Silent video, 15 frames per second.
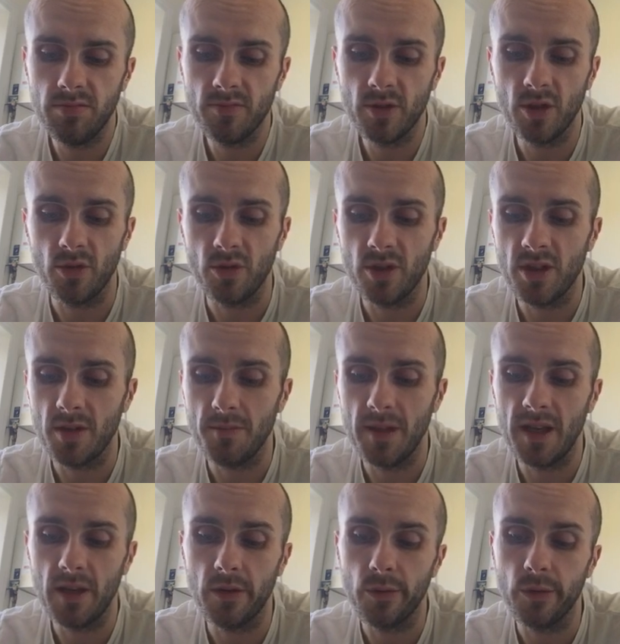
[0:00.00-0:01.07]
you know, you can
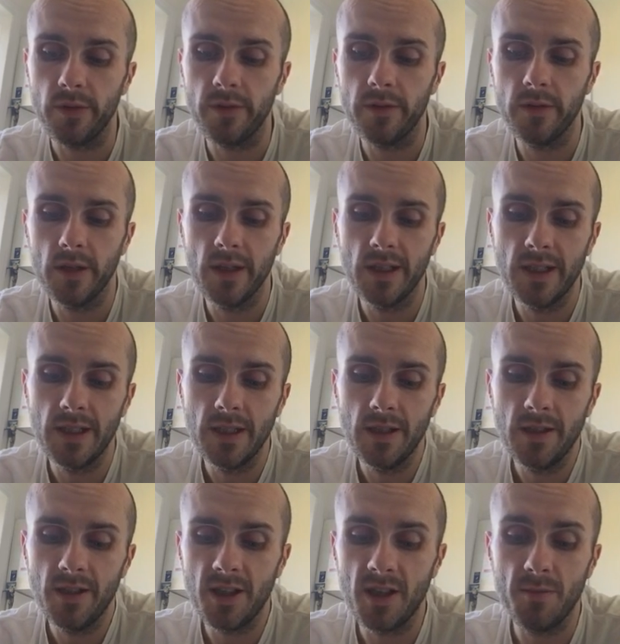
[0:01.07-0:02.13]
make your
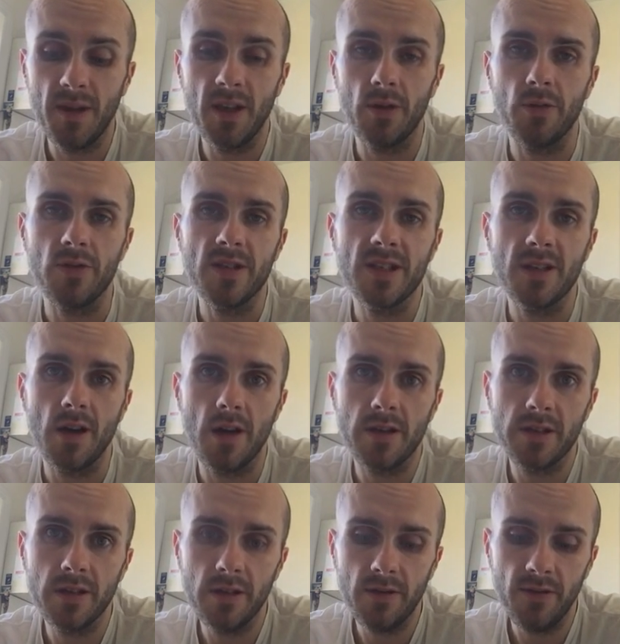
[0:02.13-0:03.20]
own
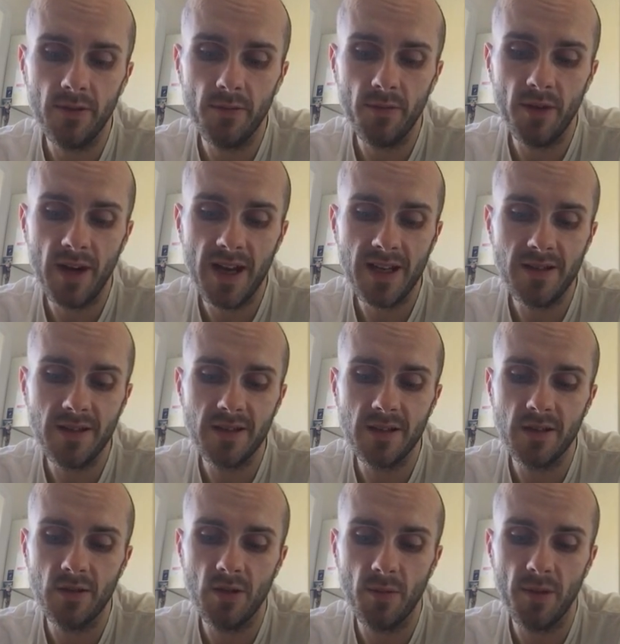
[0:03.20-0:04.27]
starter from breads.
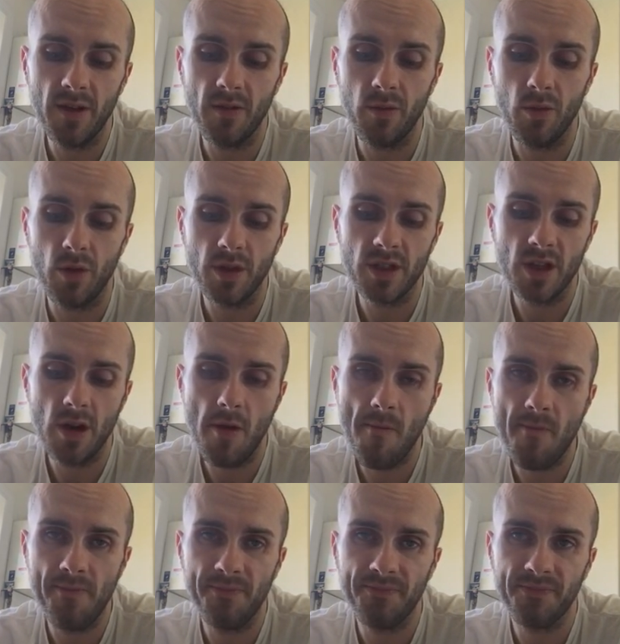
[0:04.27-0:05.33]
You know, a bit of water,
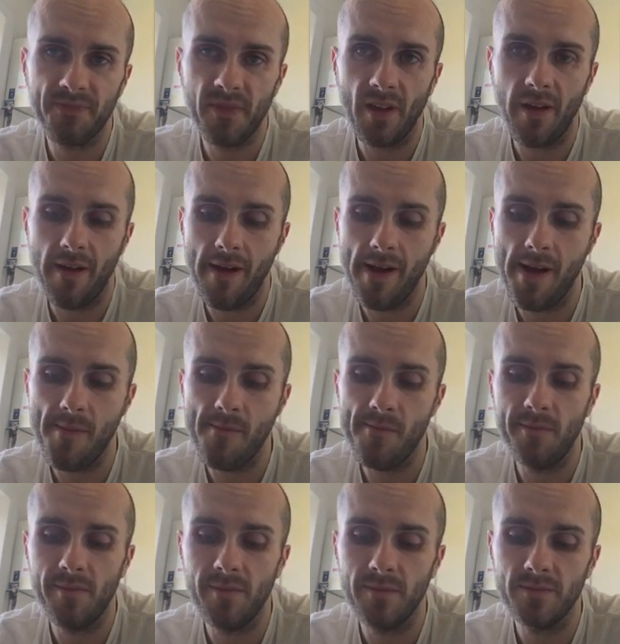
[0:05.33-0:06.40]

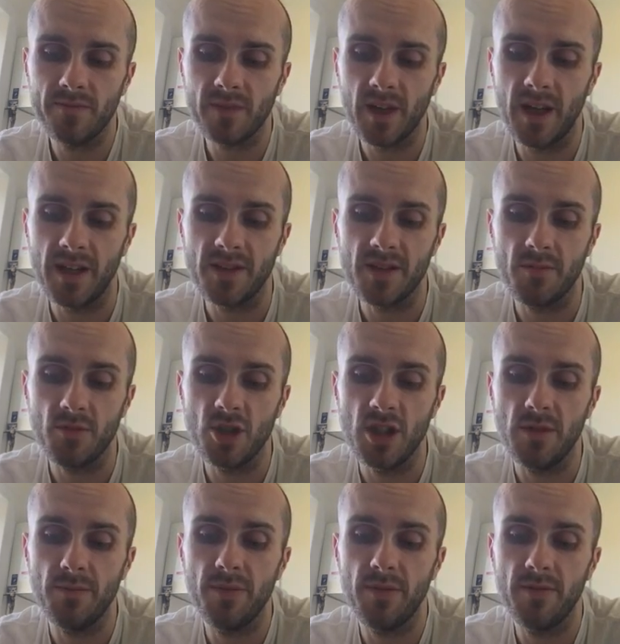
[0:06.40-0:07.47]
and some
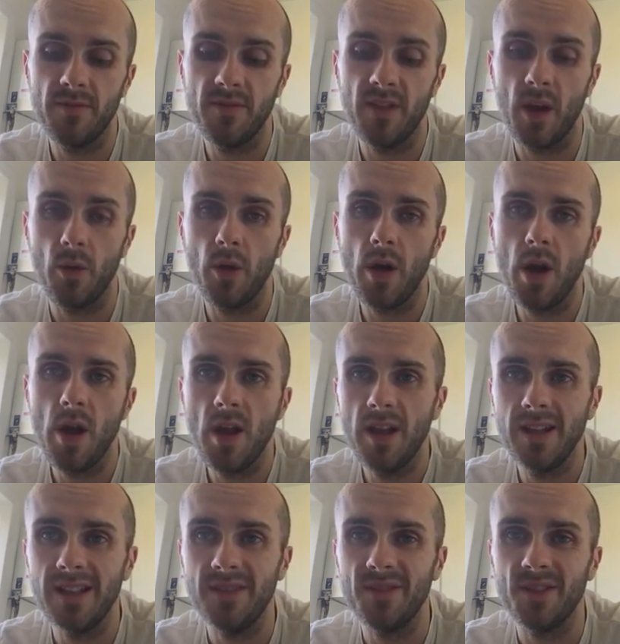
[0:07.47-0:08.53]
cheap flour.
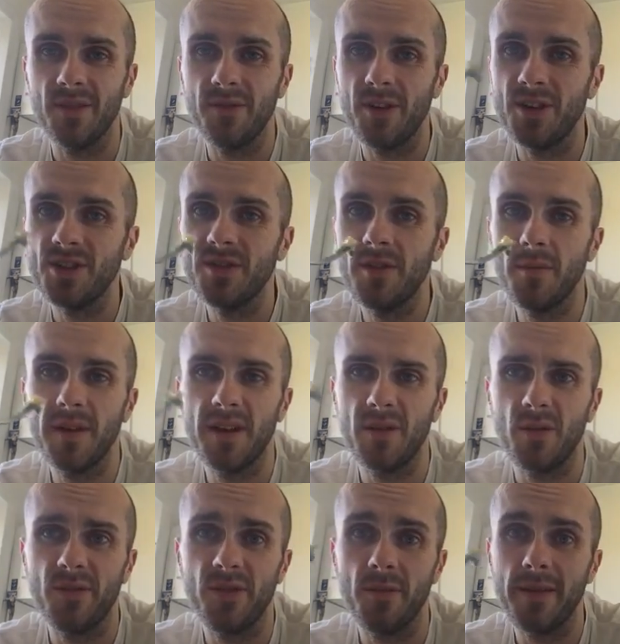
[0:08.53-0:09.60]
Leave it in the fridge for a bit and
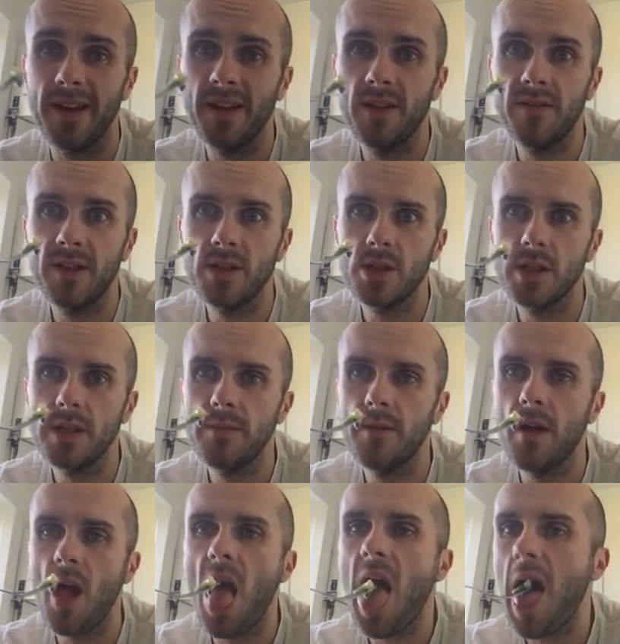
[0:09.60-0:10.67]
it'll ferment eventually,
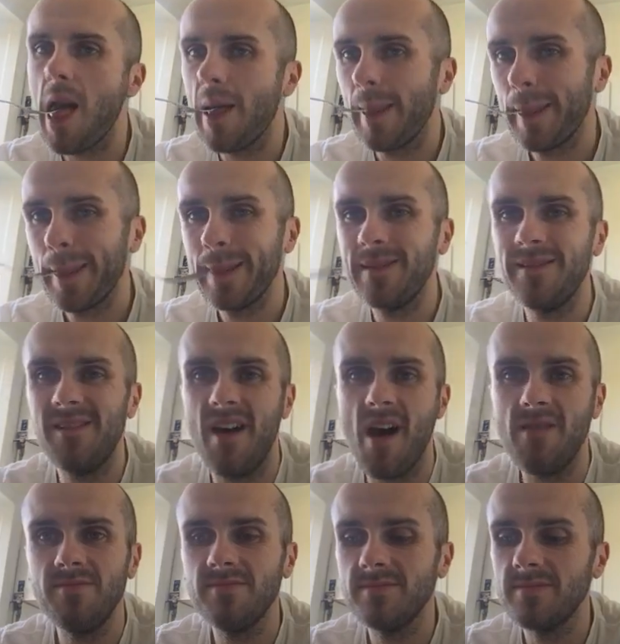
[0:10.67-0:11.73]
but
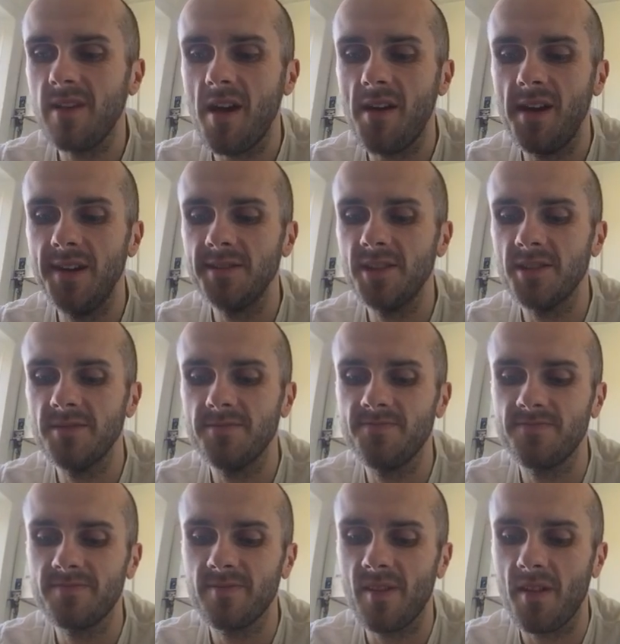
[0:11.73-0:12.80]
it doesn't.
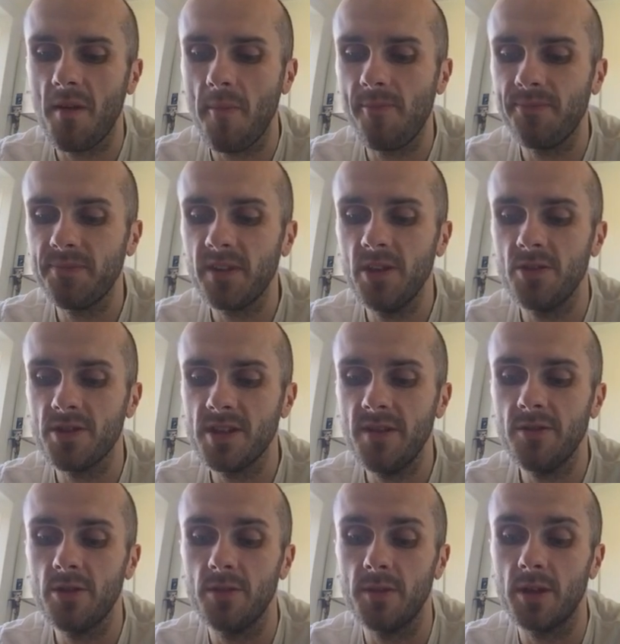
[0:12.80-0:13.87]
You know, it's
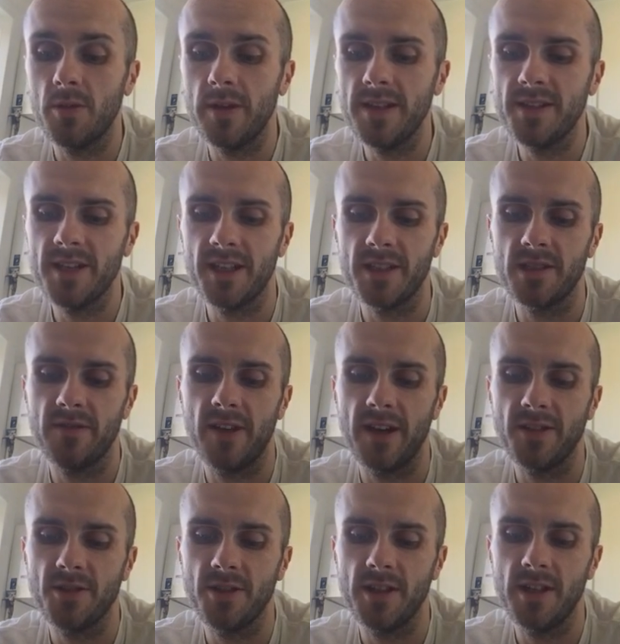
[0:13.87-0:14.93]
never going to be quite
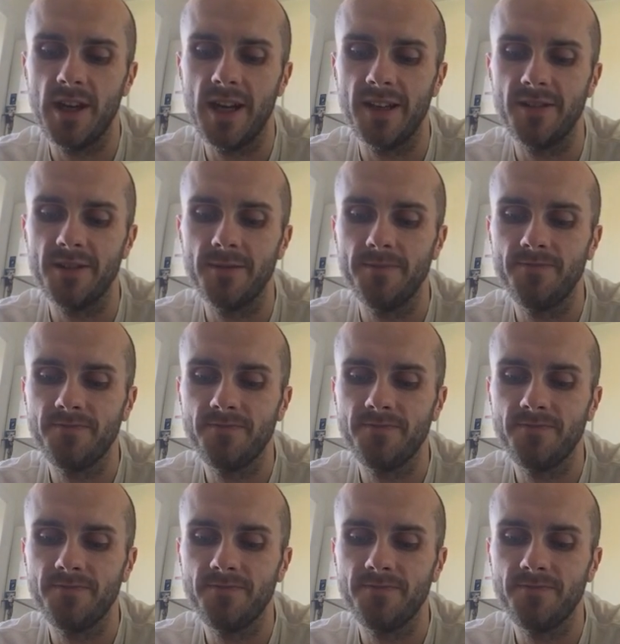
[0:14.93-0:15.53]
satisfactory, and